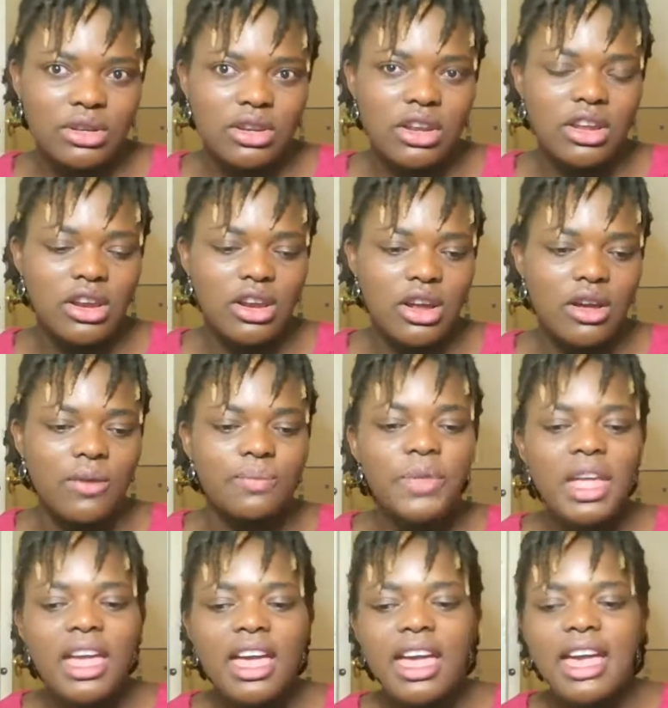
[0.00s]

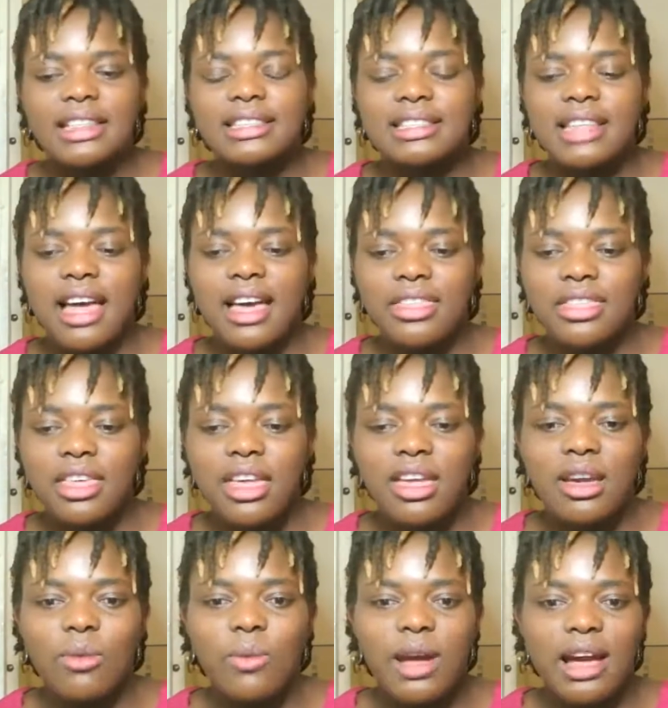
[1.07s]
It's that
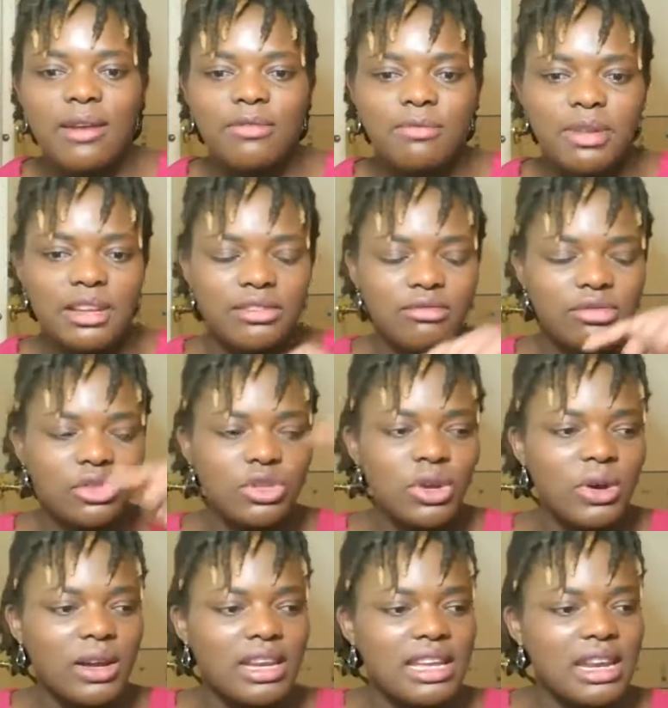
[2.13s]
thing where I've been
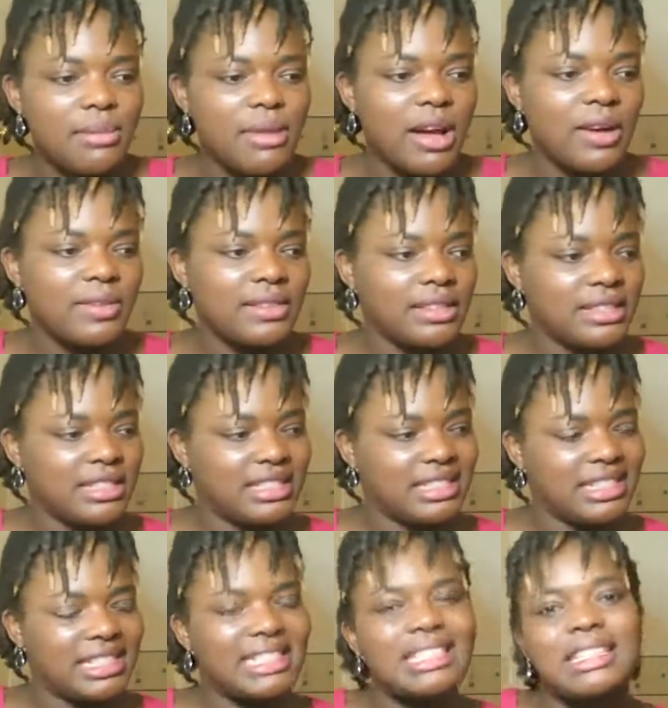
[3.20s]
talking about
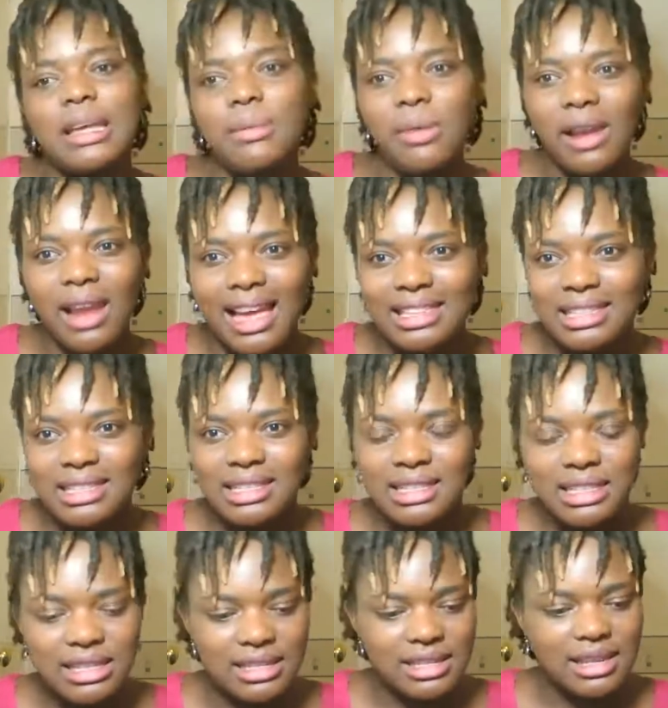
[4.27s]
destabilizing
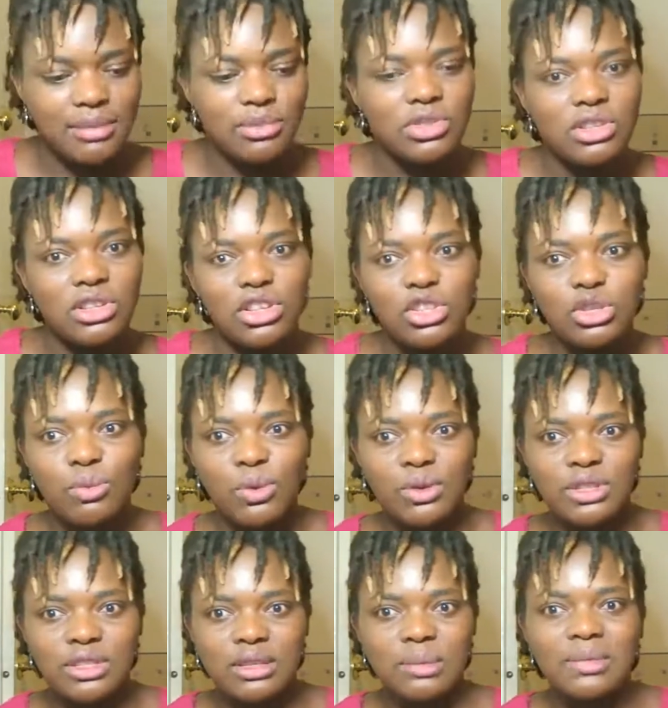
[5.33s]
systems. You need to
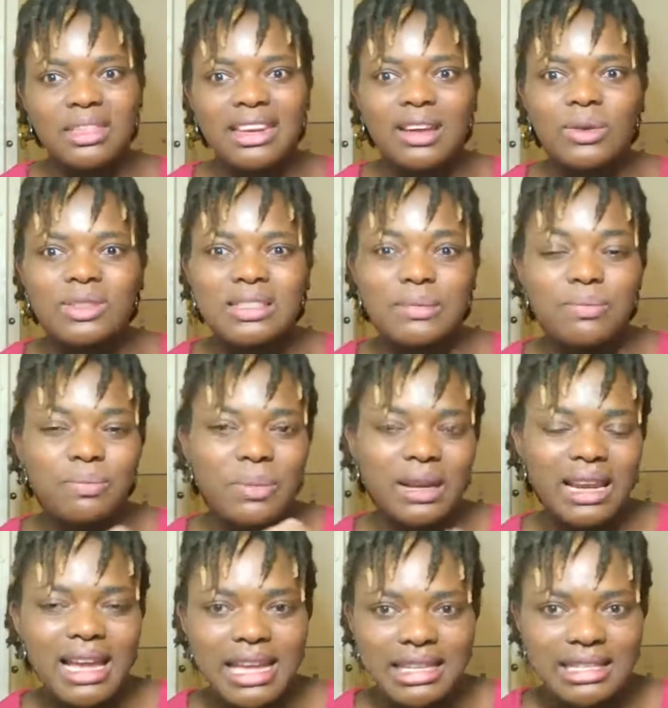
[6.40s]
put something else in
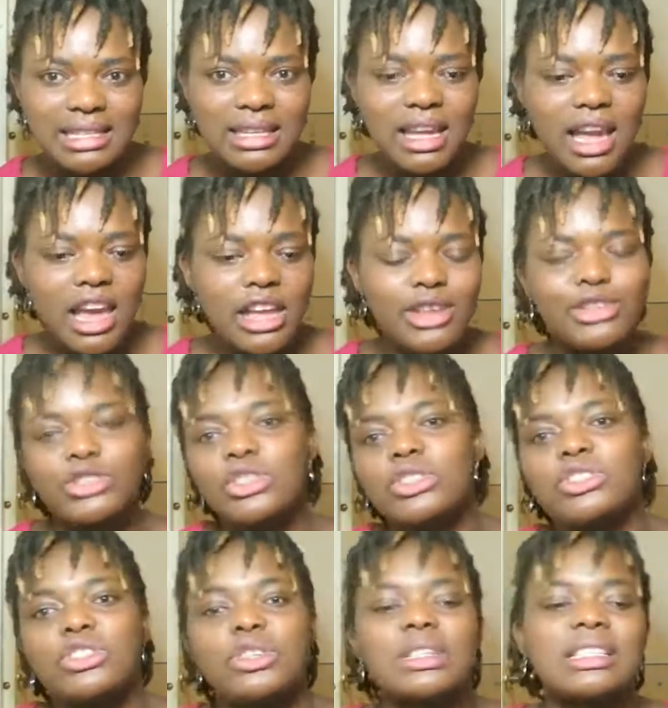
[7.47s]
place.
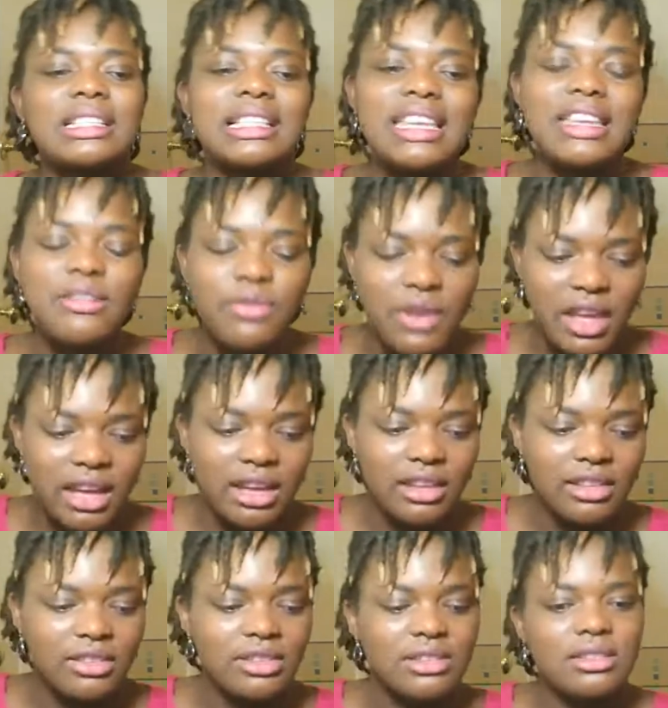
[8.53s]
Just
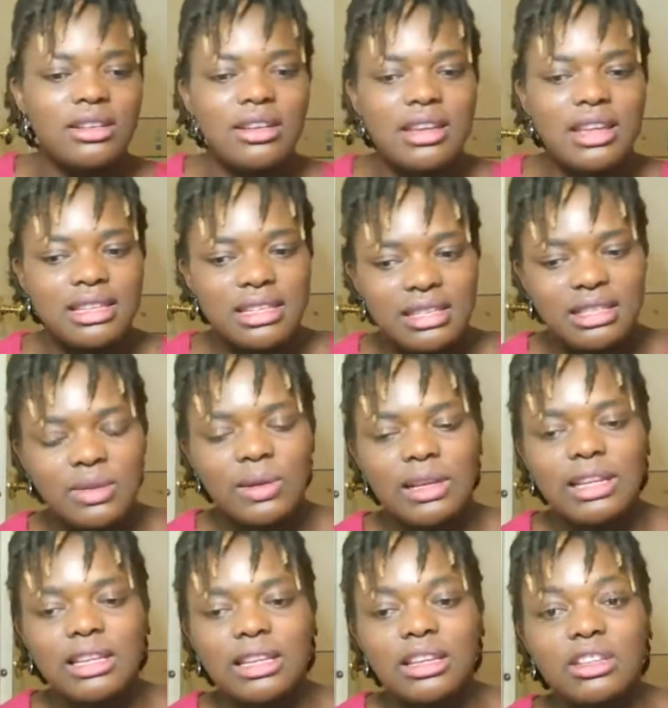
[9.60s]
leaving doesn't
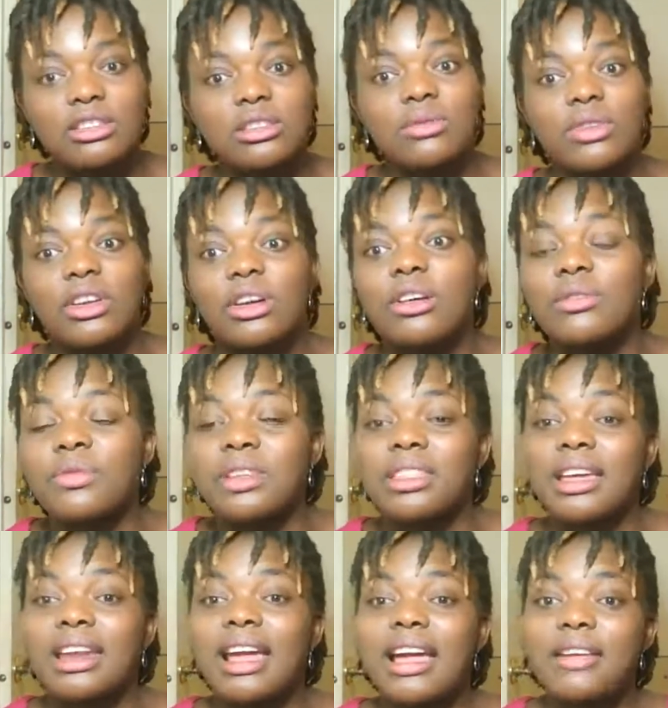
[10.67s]
necessarily need to recovery,
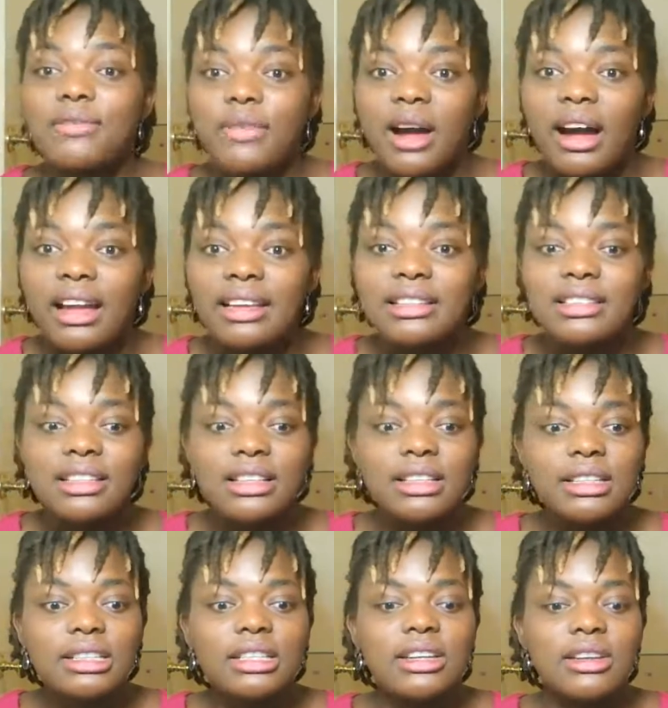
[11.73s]
that I find.
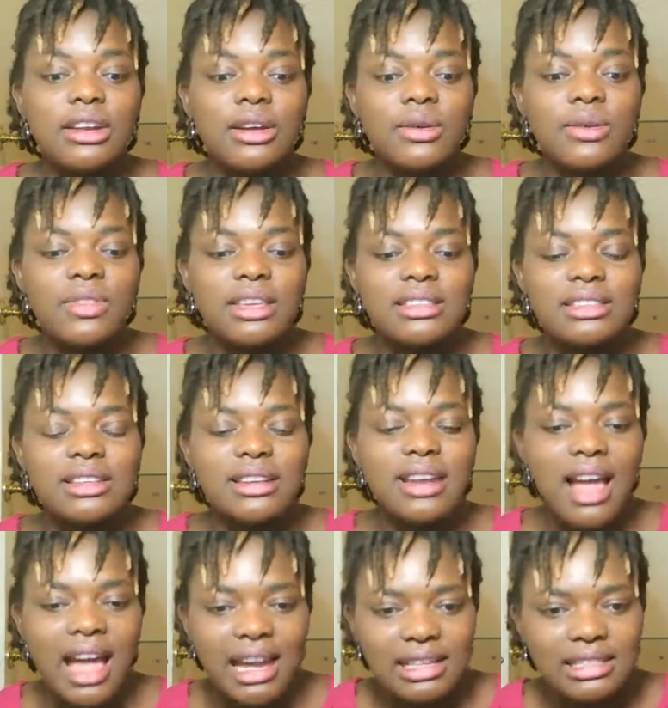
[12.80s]
There's an
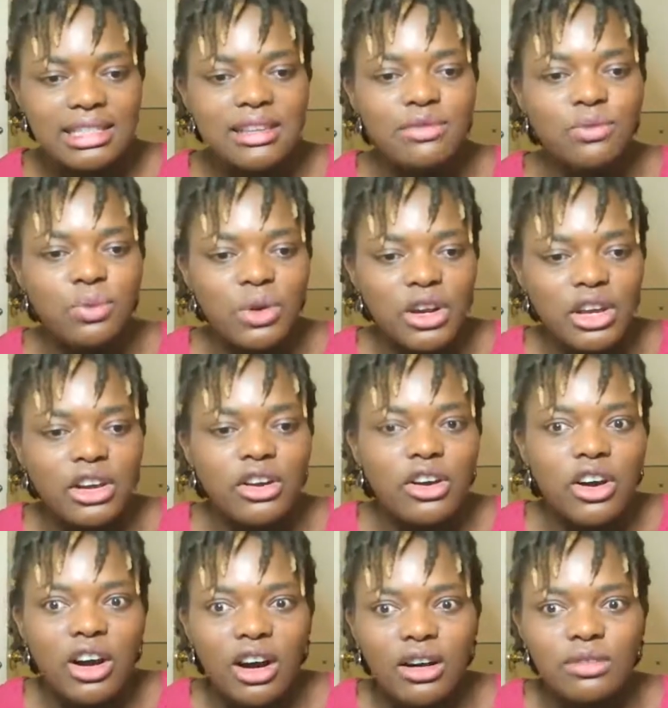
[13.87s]
active work
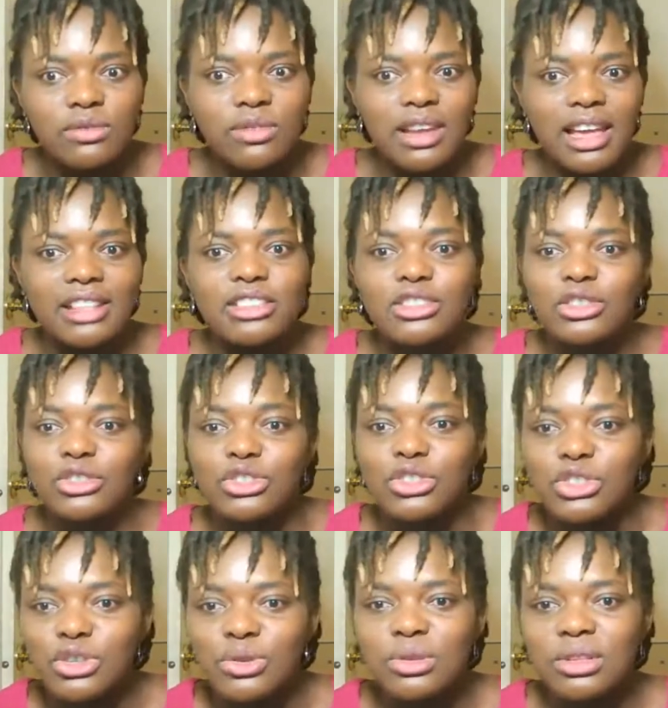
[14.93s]
of let's
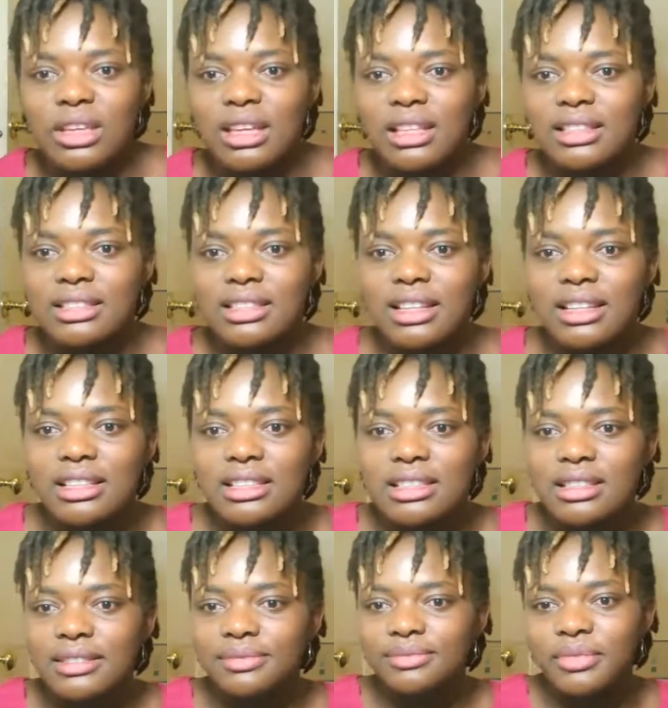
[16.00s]
undo things,
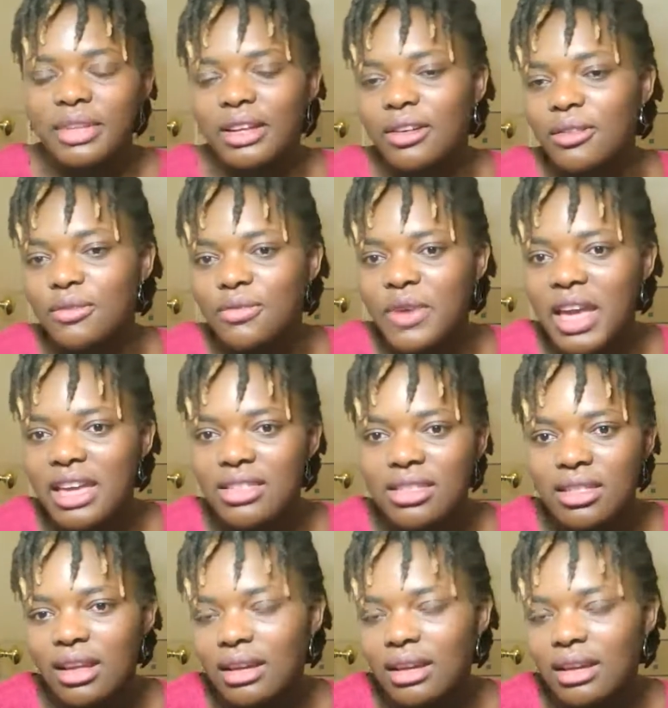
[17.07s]
let's let's